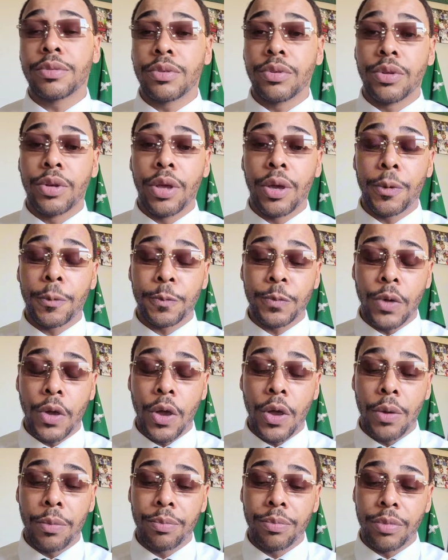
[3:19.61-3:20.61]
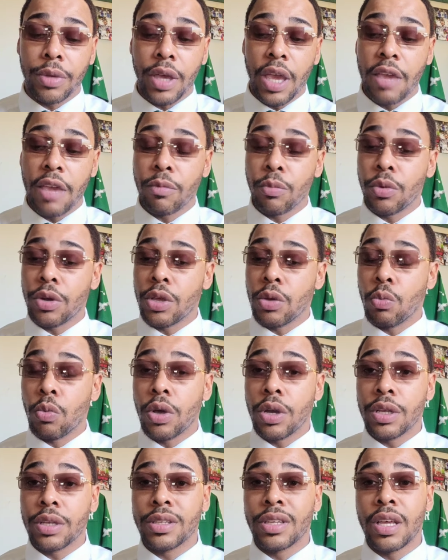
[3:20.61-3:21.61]
You know, um, gave him what he
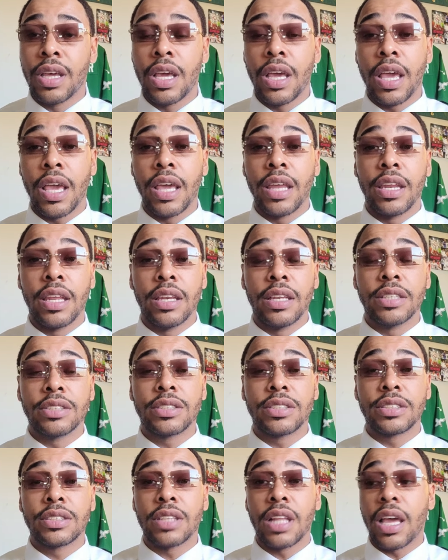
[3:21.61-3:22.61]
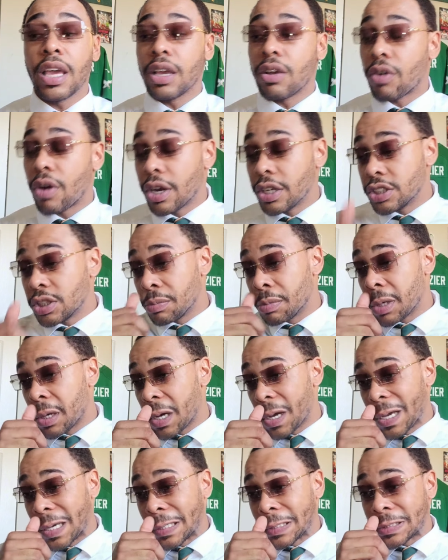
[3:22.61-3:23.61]
wanted. And then this is like crazy
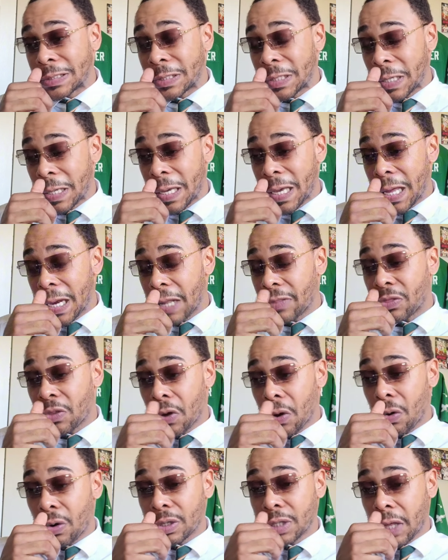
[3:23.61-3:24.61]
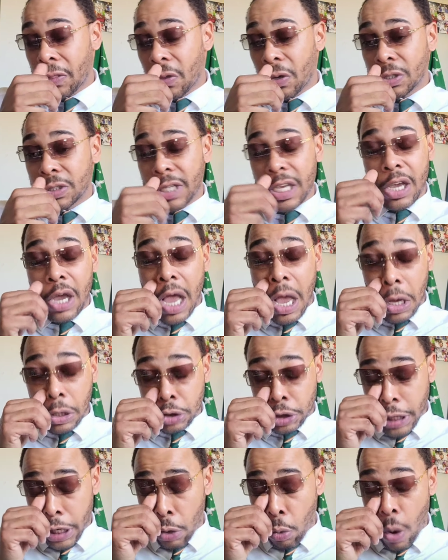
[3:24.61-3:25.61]
because, and I thought I thought Saquon,
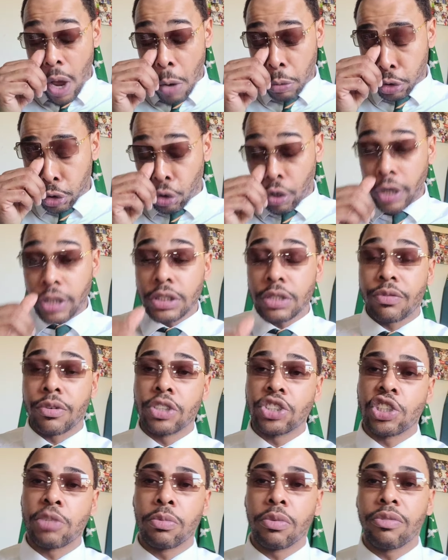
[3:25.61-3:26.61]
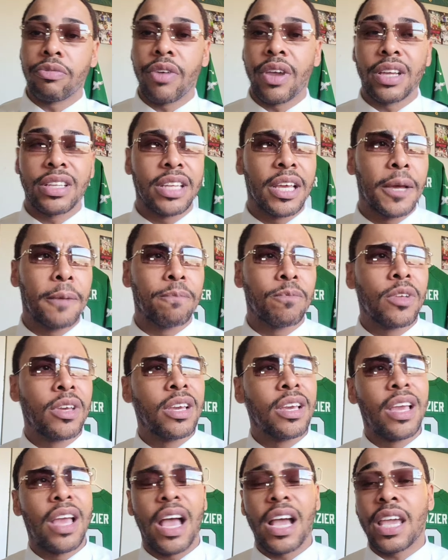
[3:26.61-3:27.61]
Saquon was crazy for the simple fact that
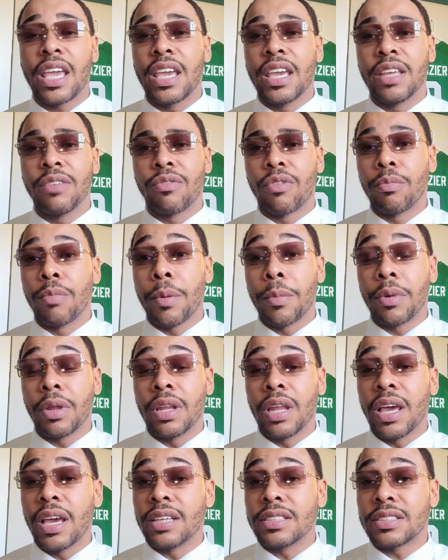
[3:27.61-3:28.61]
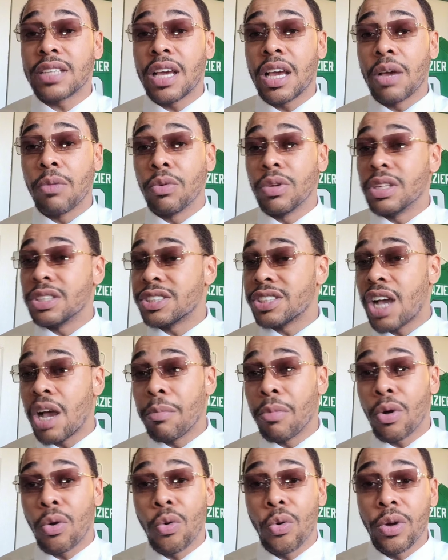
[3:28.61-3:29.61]
I can't remember the last time with
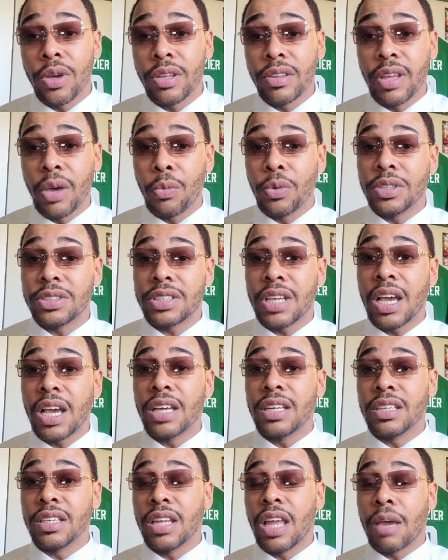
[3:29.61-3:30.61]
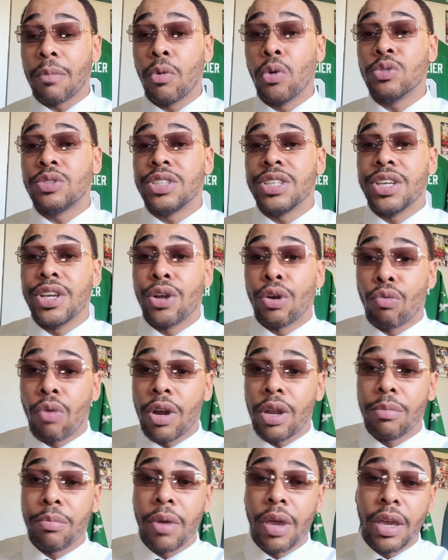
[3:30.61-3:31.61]
LeSean McCoy that we signed a like multi-year
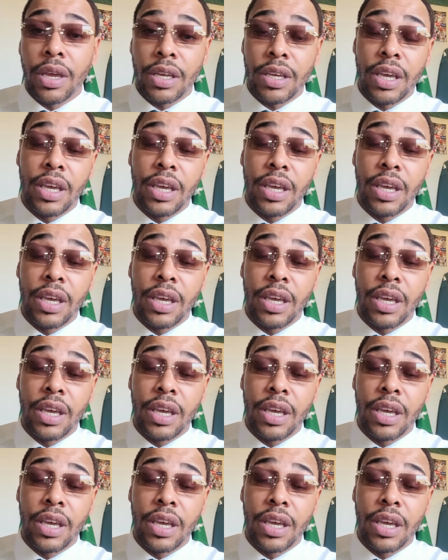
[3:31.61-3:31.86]
running back.